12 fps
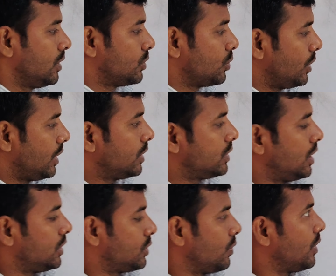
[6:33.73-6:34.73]
So it is
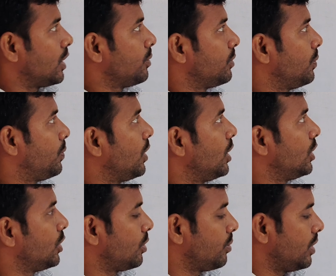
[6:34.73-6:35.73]
also one of the
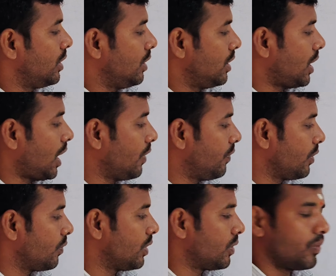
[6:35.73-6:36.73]
polynomial
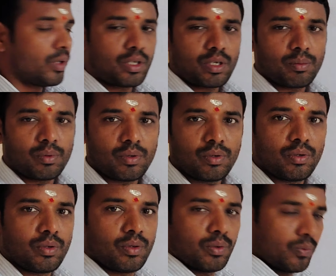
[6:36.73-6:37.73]
having one variable.
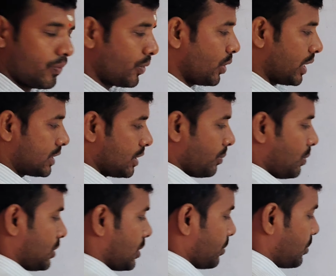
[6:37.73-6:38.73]
Few
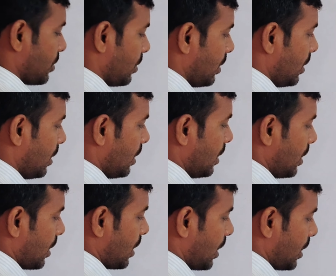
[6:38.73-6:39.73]
examples observe.
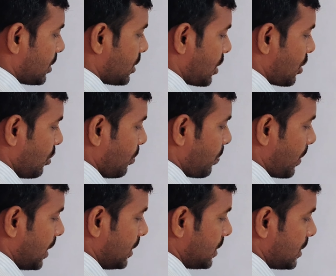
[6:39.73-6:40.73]
X cube
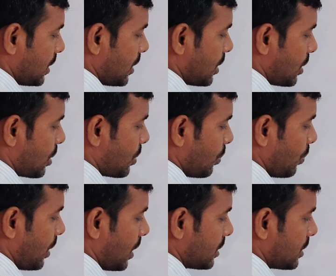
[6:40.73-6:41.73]
plus
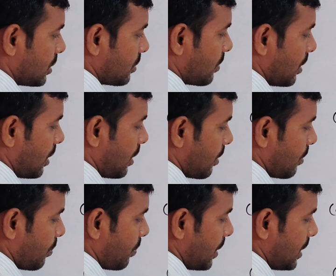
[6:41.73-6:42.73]
2x square
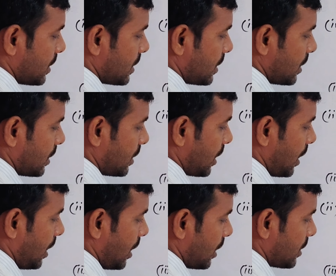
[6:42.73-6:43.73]
plus
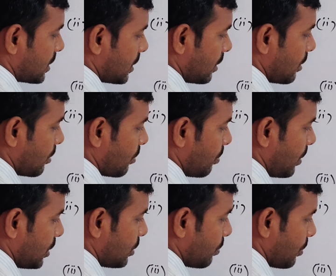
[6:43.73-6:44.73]
3x
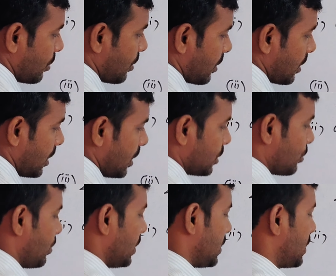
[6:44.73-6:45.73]
plus 4. It is
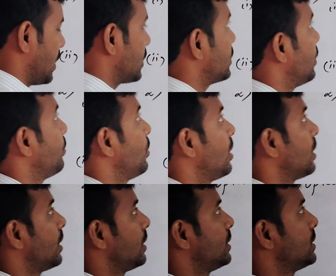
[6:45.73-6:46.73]
best example
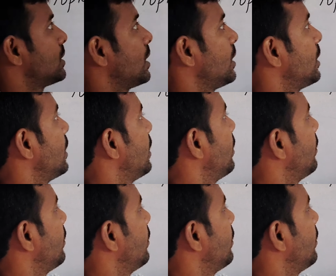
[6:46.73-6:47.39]
under this title.